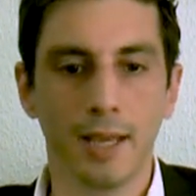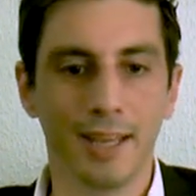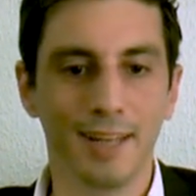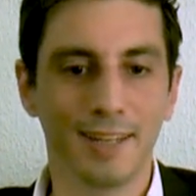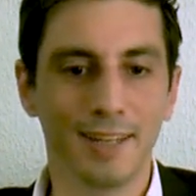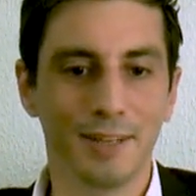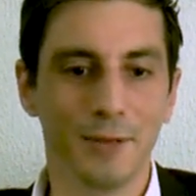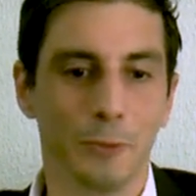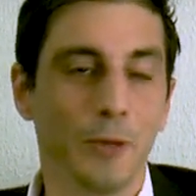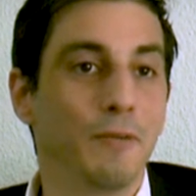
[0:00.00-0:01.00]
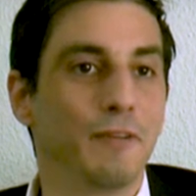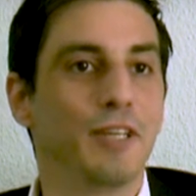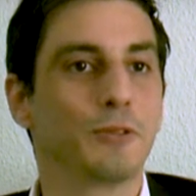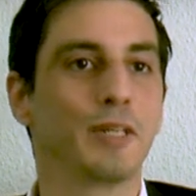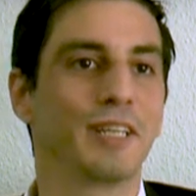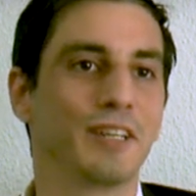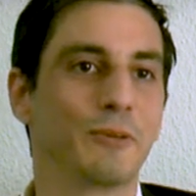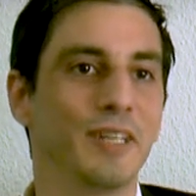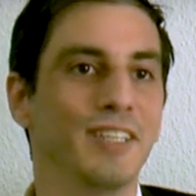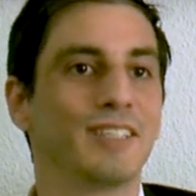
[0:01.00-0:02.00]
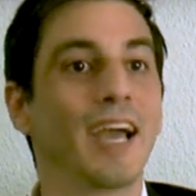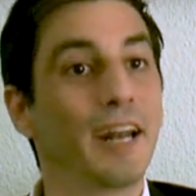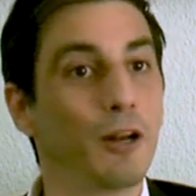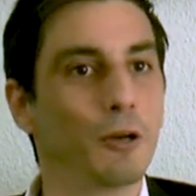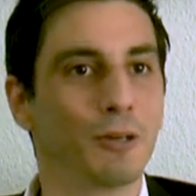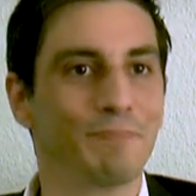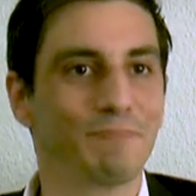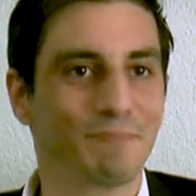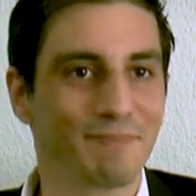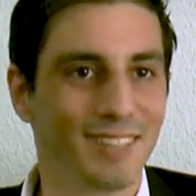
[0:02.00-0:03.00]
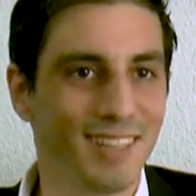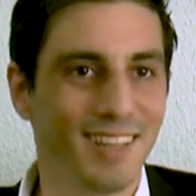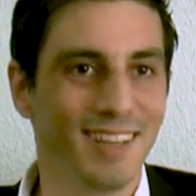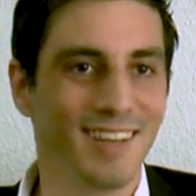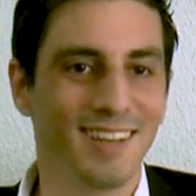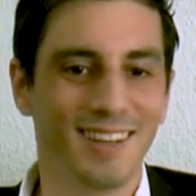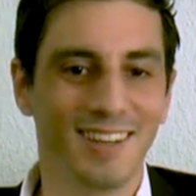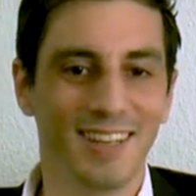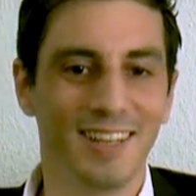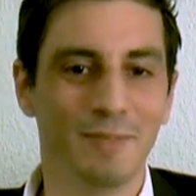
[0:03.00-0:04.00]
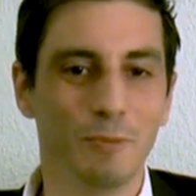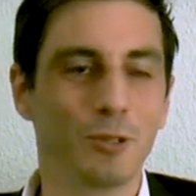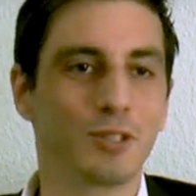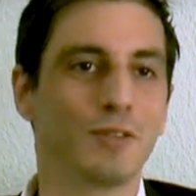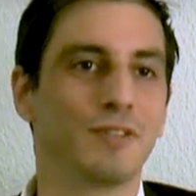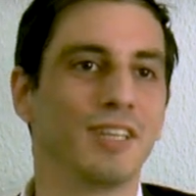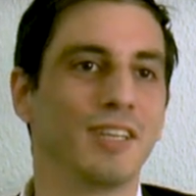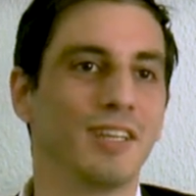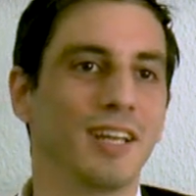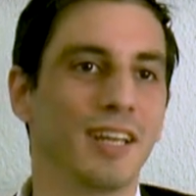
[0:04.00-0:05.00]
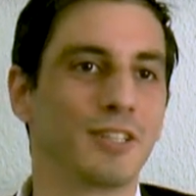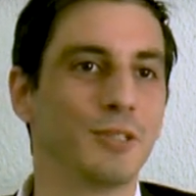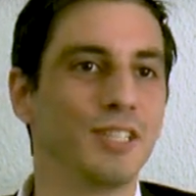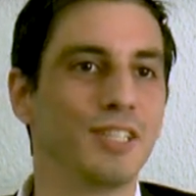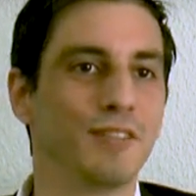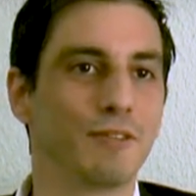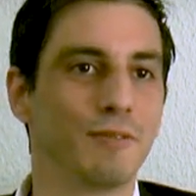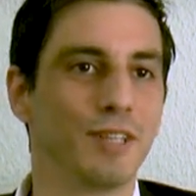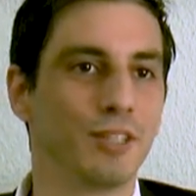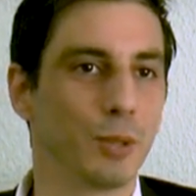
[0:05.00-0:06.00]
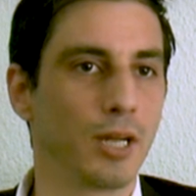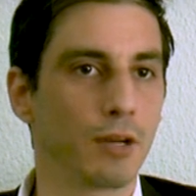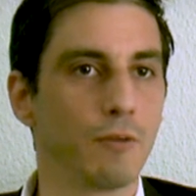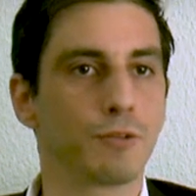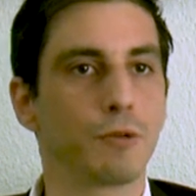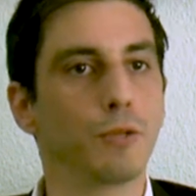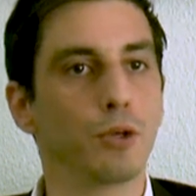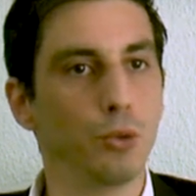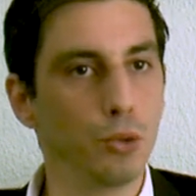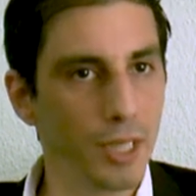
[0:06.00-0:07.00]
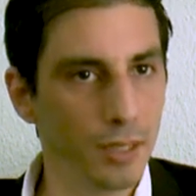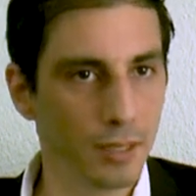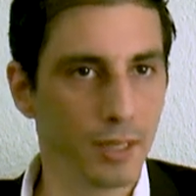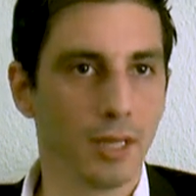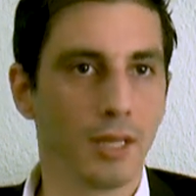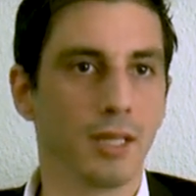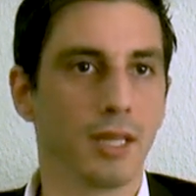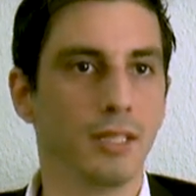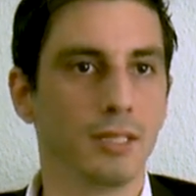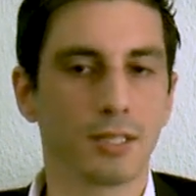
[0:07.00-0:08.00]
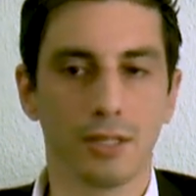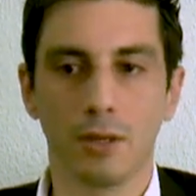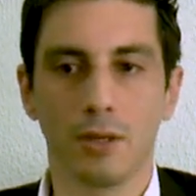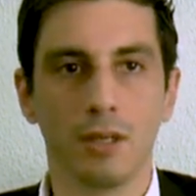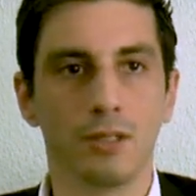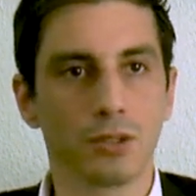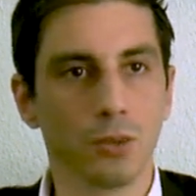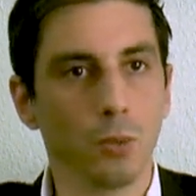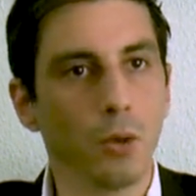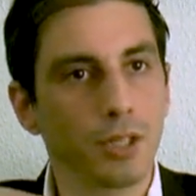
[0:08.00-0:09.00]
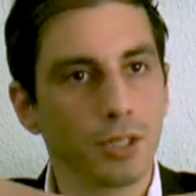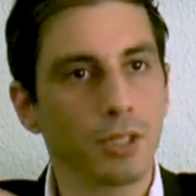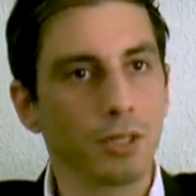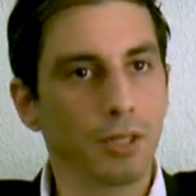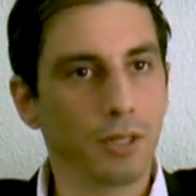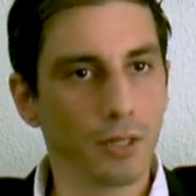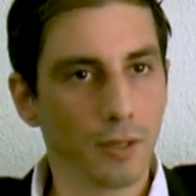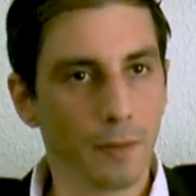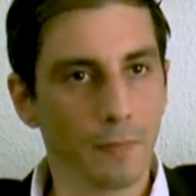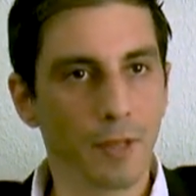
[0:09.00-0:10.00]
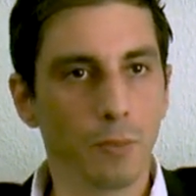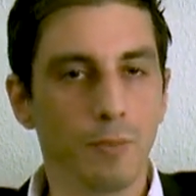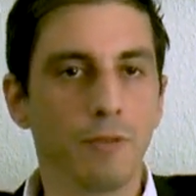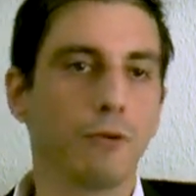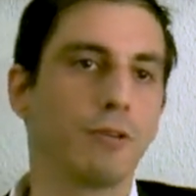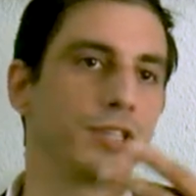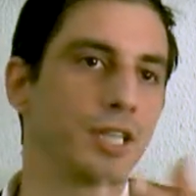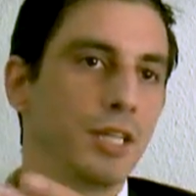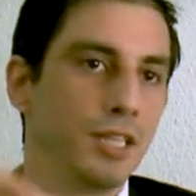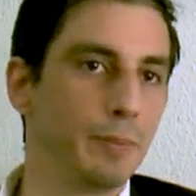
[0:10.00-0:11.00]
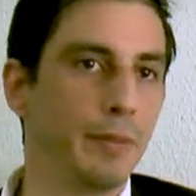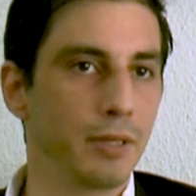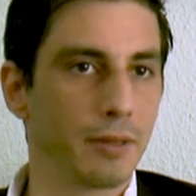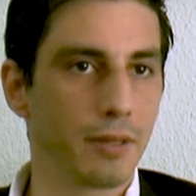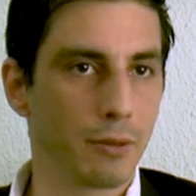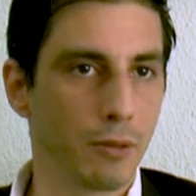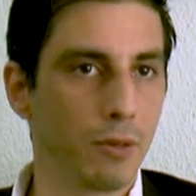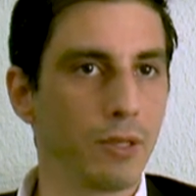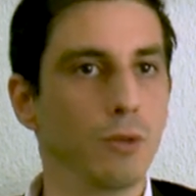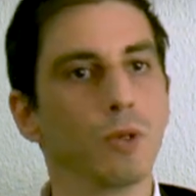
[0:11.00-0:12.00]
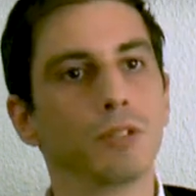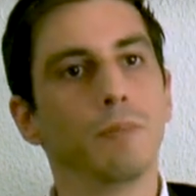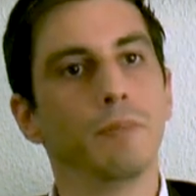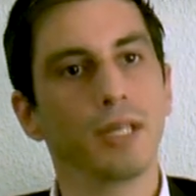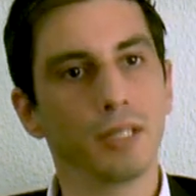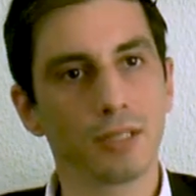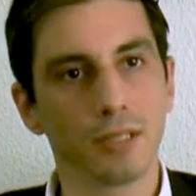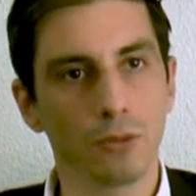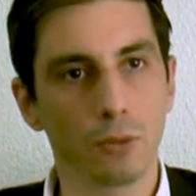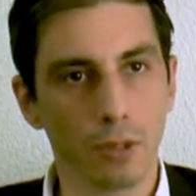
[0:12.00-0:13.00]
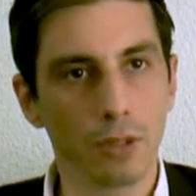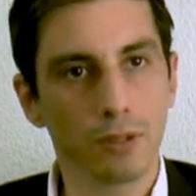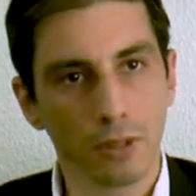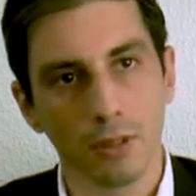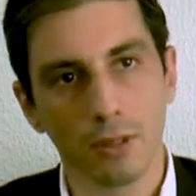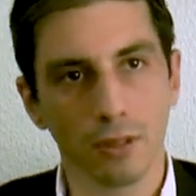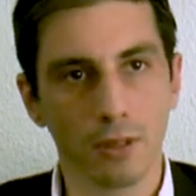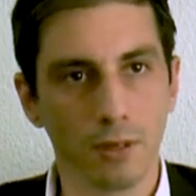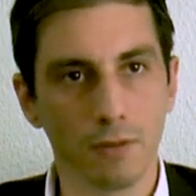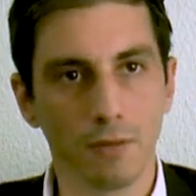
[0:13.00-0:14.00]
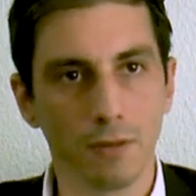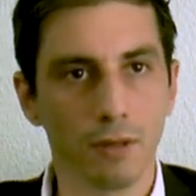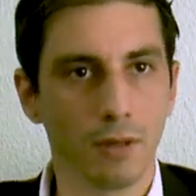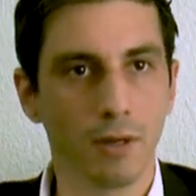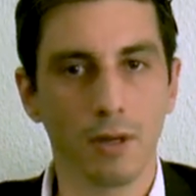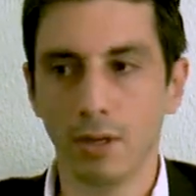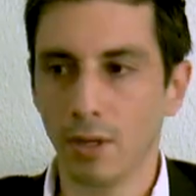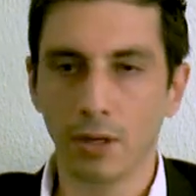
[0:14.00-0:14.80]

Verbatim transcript: And well, Venezuelan grid is analog uh, it, most of the electricity from Venezuela comes from the Guri, that it's uh, it's a water. Um, before the Chinese built their own, it was the biggest in the world uh, of uh,